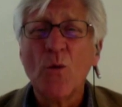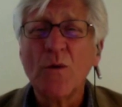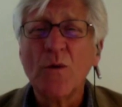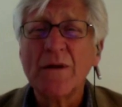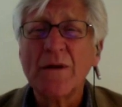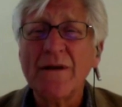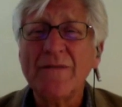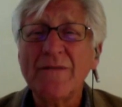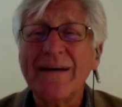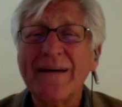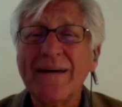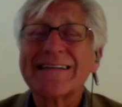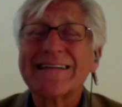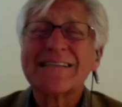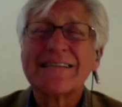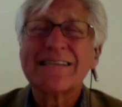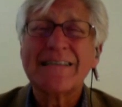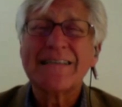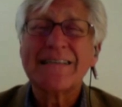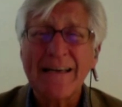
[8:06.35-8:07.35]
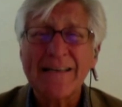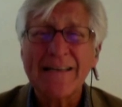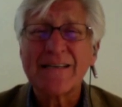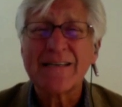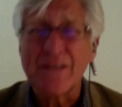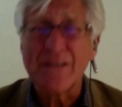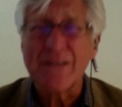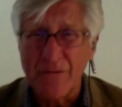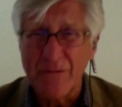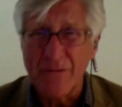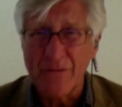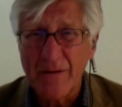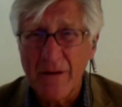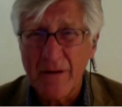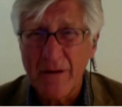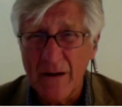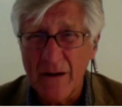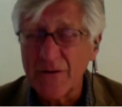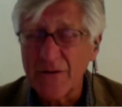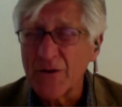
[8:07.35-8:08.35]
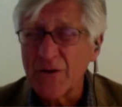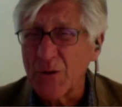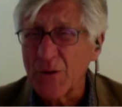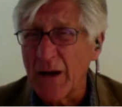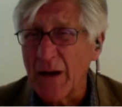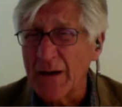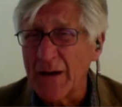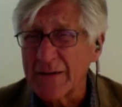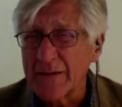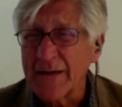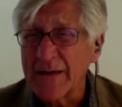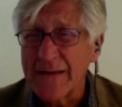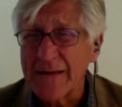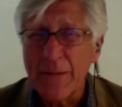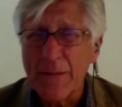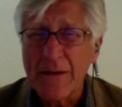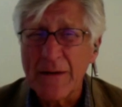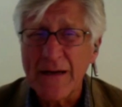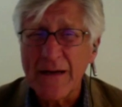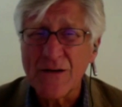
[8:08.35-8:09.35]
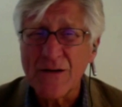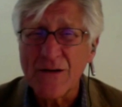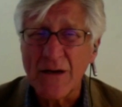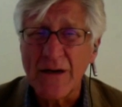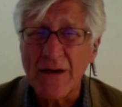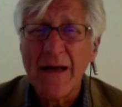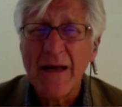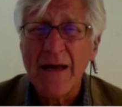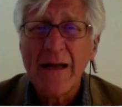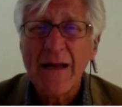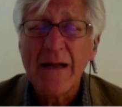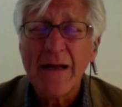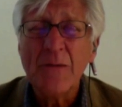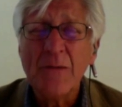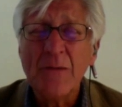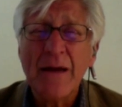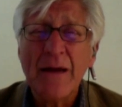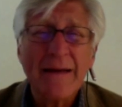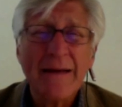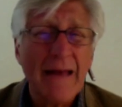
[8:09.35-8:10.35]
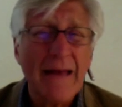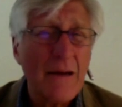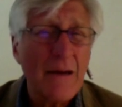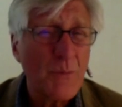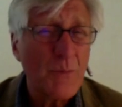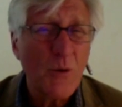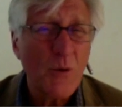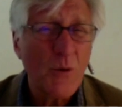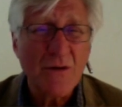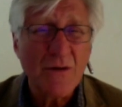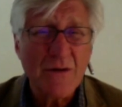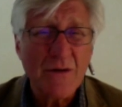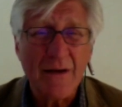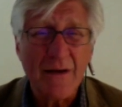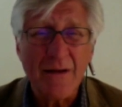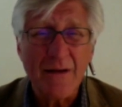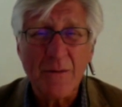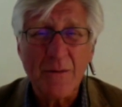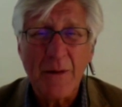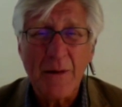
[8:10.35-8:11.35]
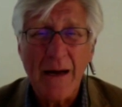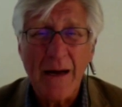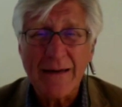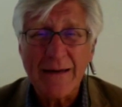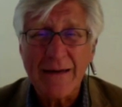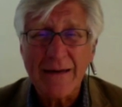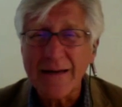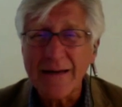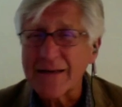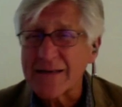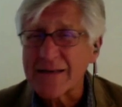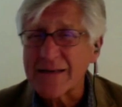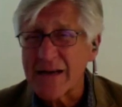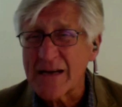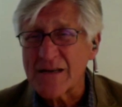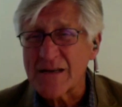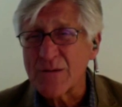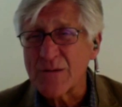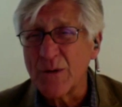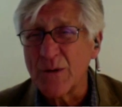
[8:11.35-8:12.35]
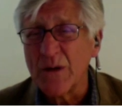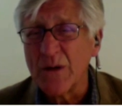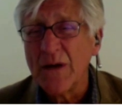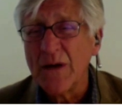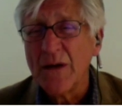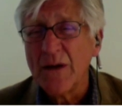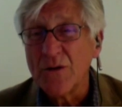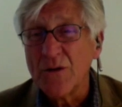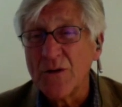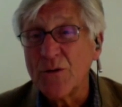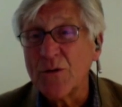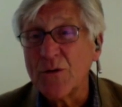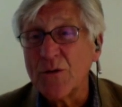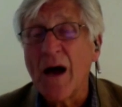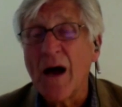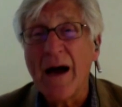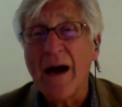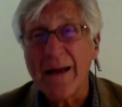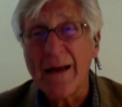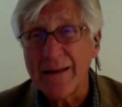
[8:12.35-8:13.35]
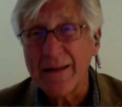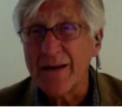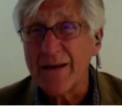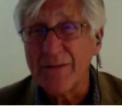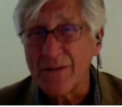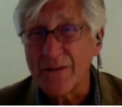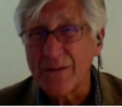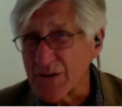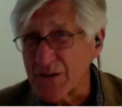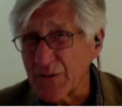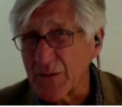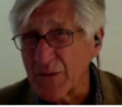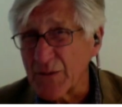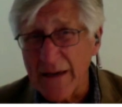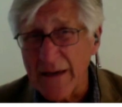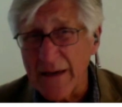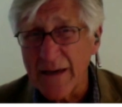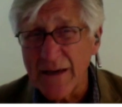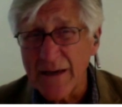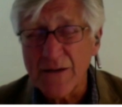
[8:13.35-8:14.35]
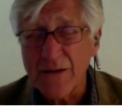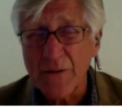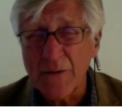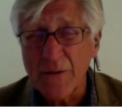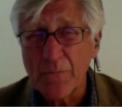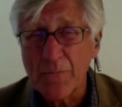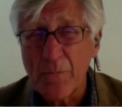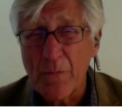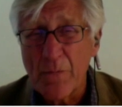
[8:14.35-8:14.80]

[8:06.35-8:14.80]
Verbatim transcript: would leave extensive underground contamination and make that portion of the mine inaccessible due to high levels of radiation.